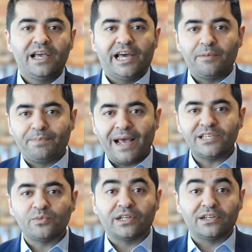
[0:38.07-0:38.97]
and a
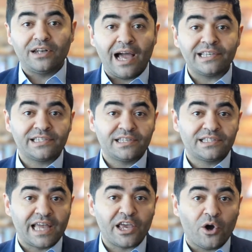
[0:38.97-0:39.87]
place where the lights
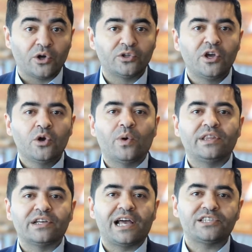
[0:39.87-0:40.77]
stay on when
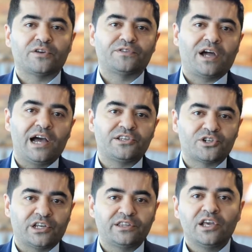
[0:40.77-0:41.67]
the rest of the high
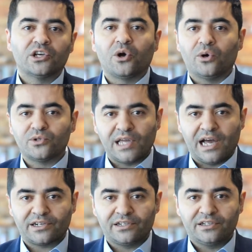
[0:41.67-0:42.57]
street goes dark.